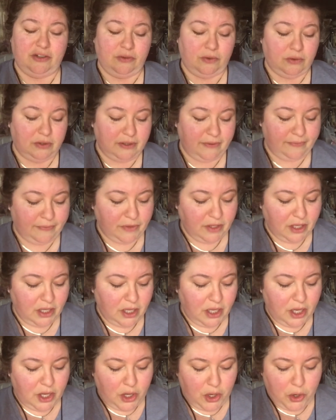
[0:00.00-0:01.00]
year old,
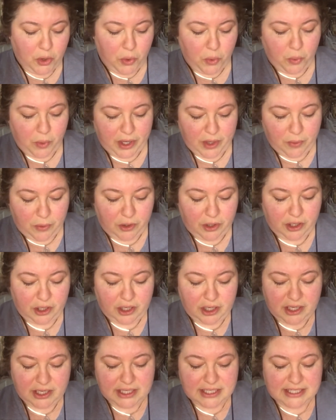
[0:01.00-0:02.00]
we
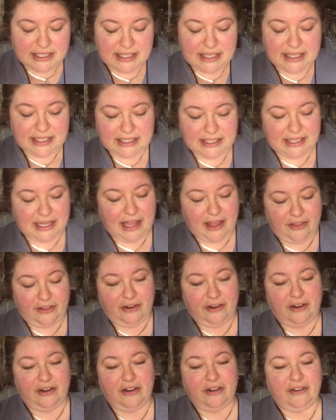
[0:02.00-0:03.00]
were sitting
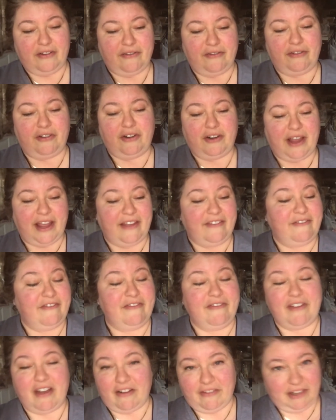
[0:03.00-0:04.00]
together for a
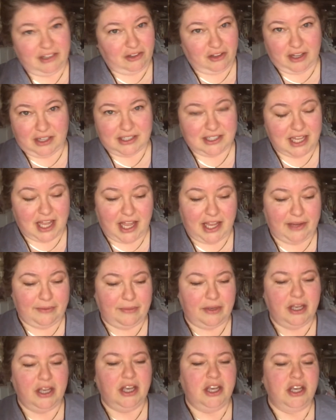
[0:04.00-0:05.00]
very long time.
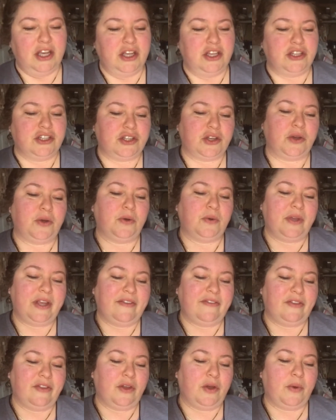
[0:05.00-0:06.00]
So
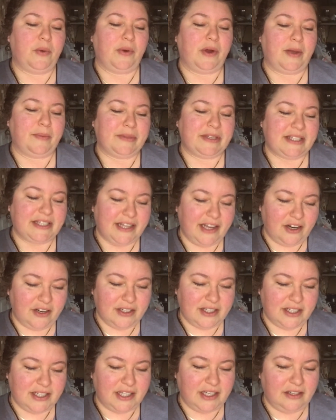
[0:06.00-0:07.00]
even though we were
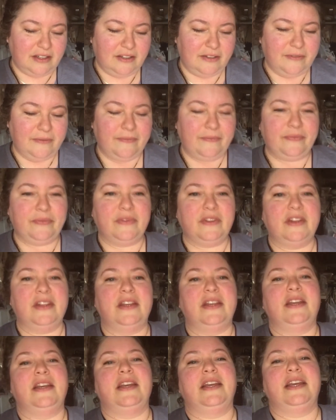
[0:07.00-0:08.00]
upstairs still,
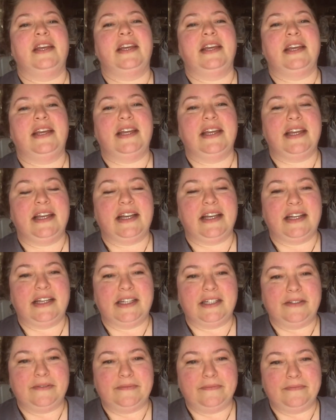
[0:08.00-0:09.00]

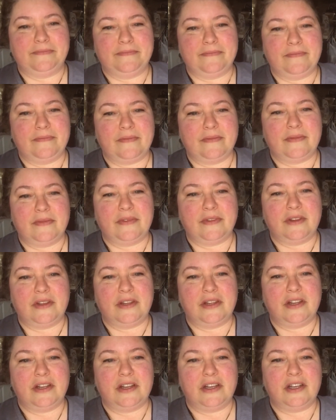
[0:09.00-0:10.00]
um,
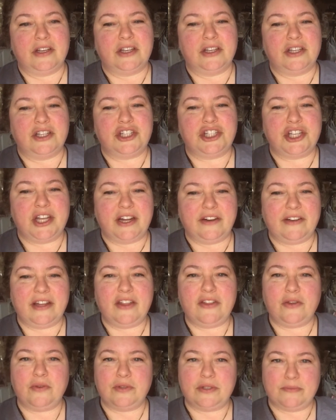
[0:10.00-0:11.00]

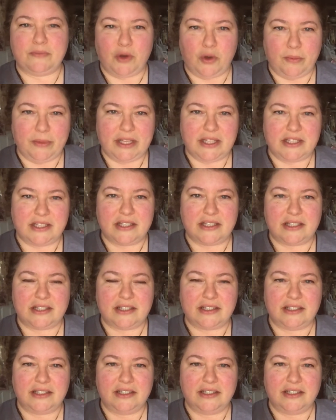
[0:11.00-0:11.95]
sharing those moments